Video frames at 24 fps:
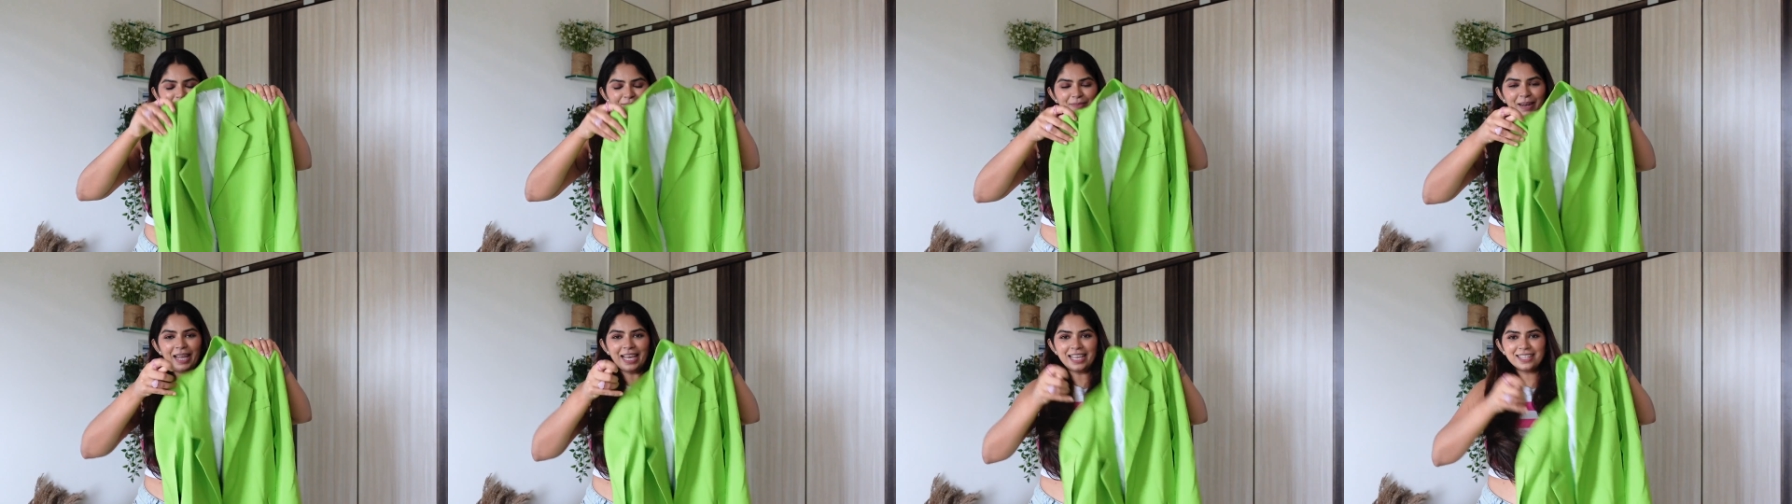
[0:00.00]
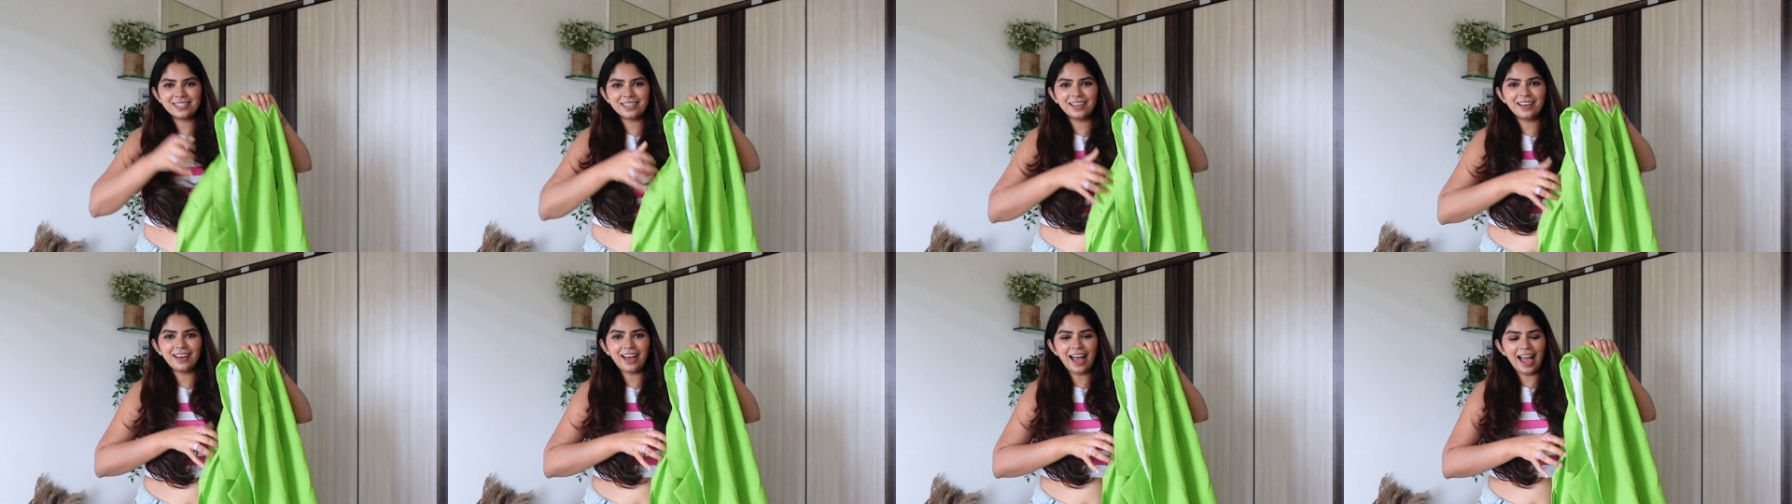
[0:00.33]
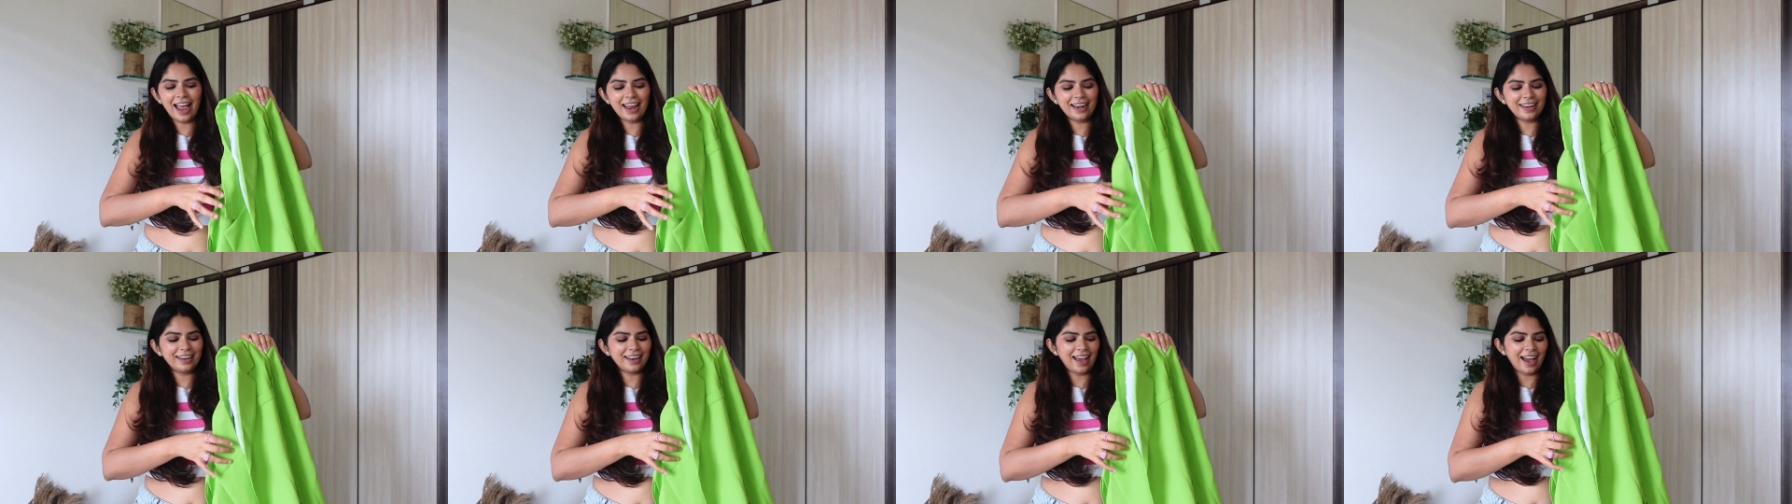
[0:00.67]
blazer
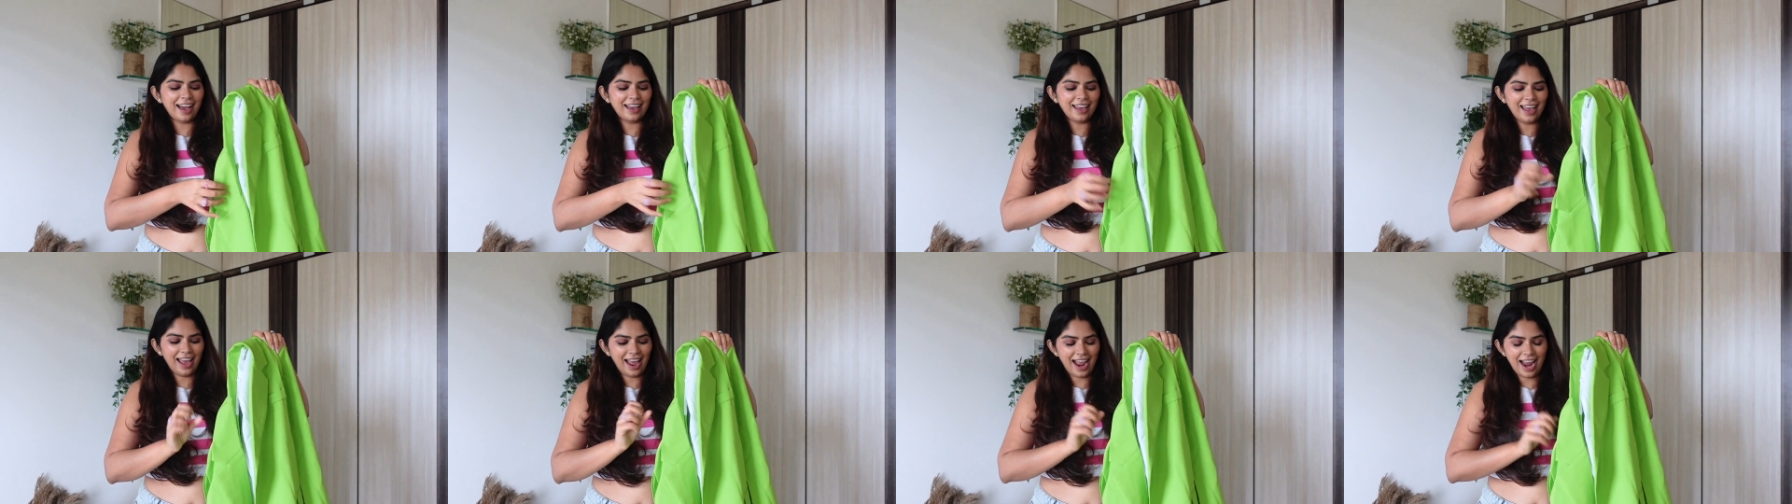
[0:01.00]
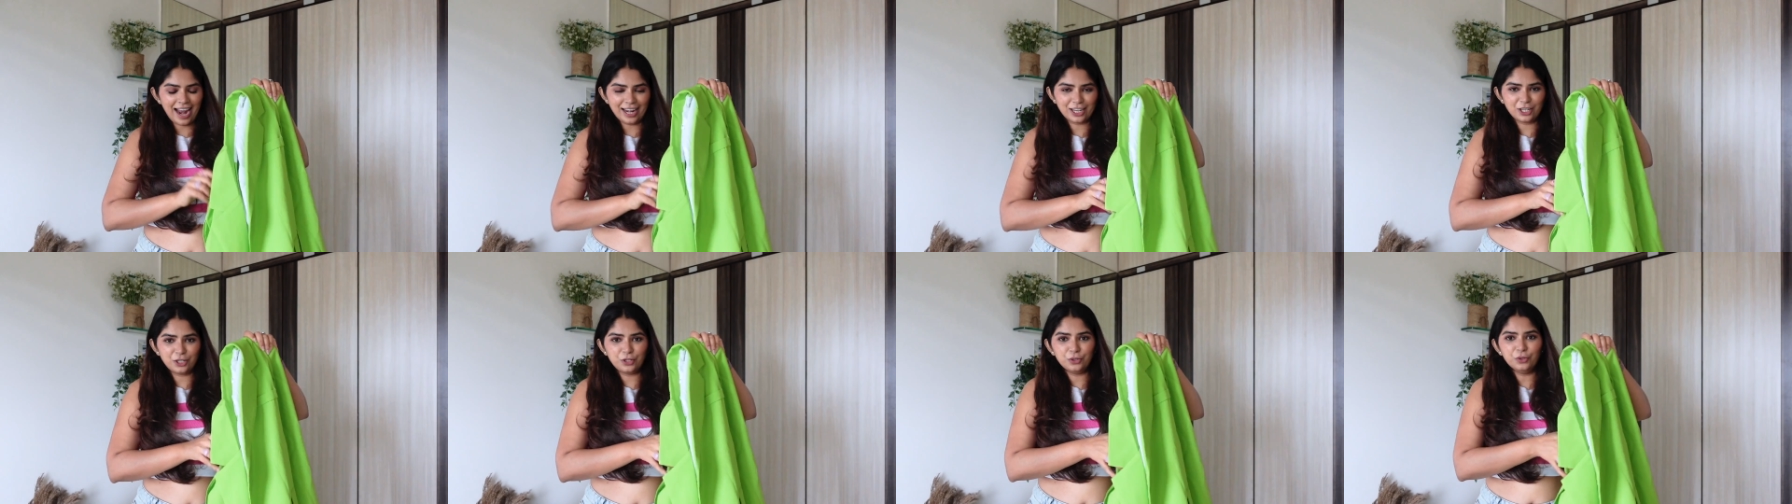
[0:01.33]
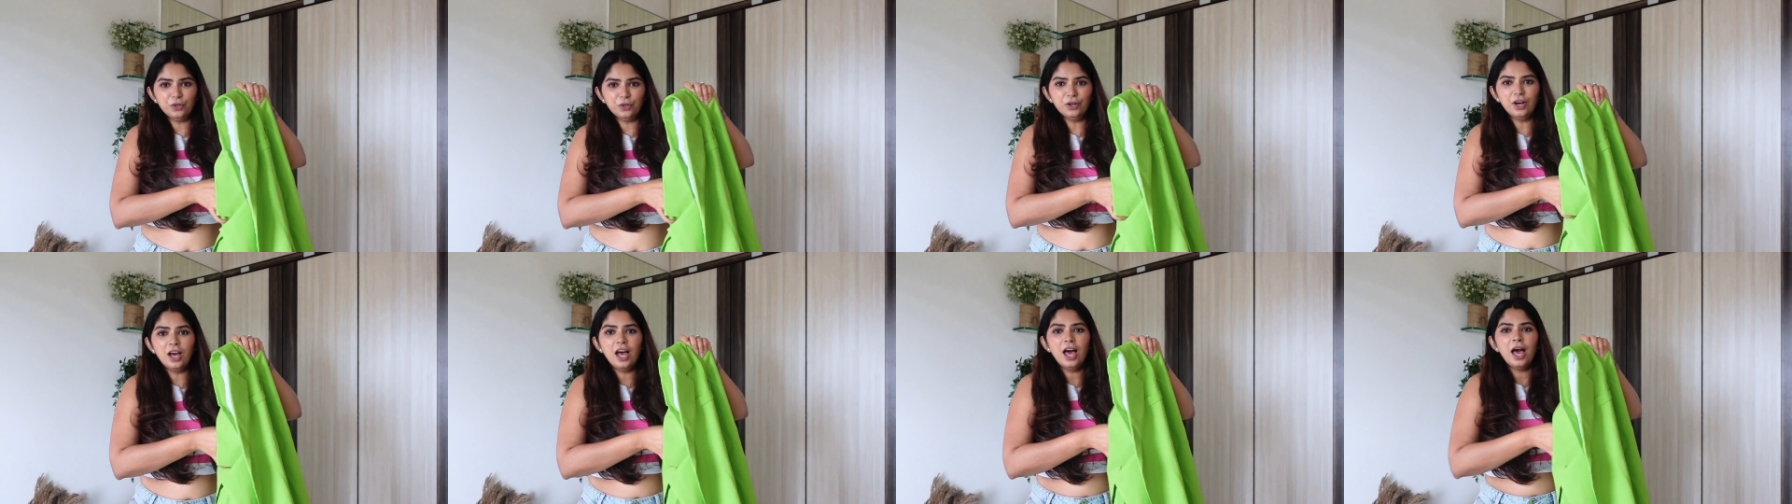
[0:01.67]
and I had
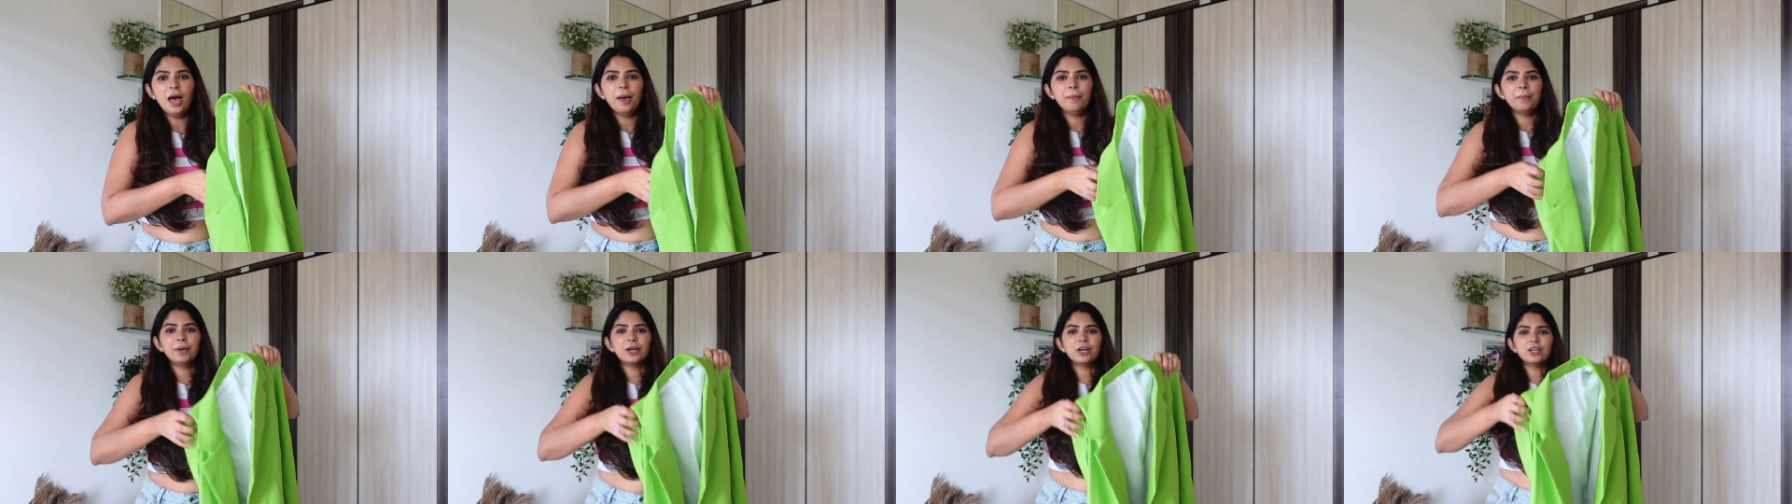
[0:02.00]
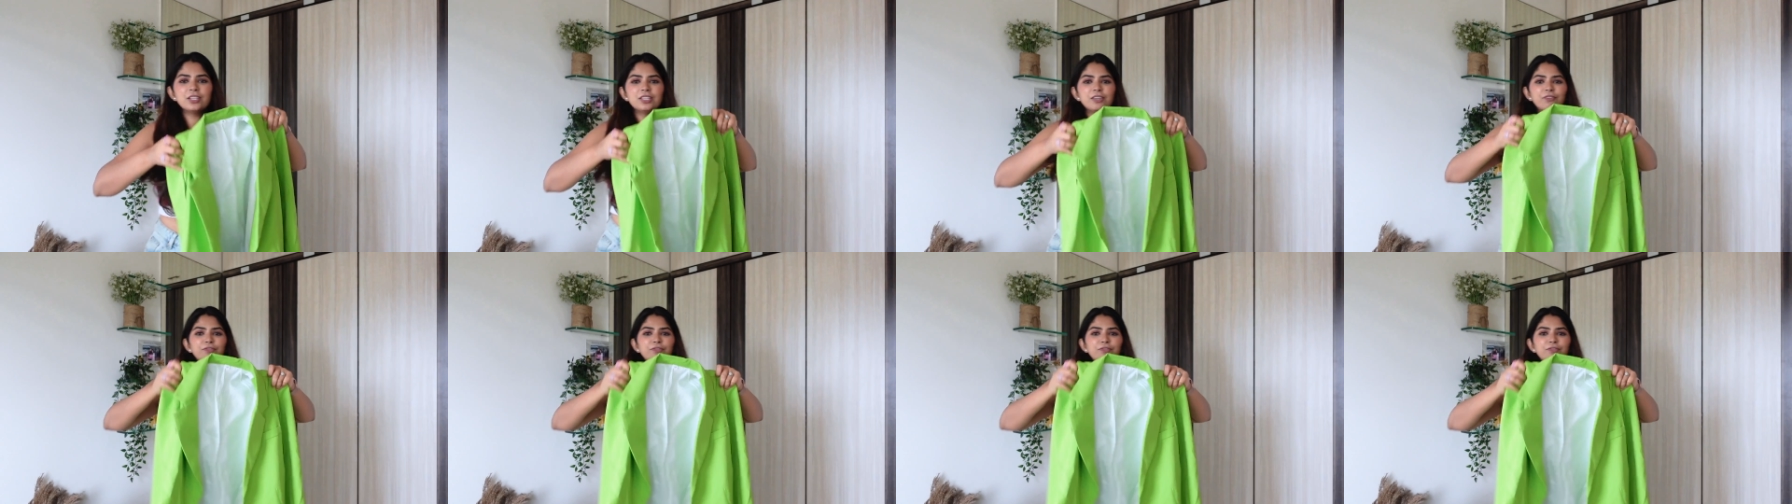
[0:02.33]
to, because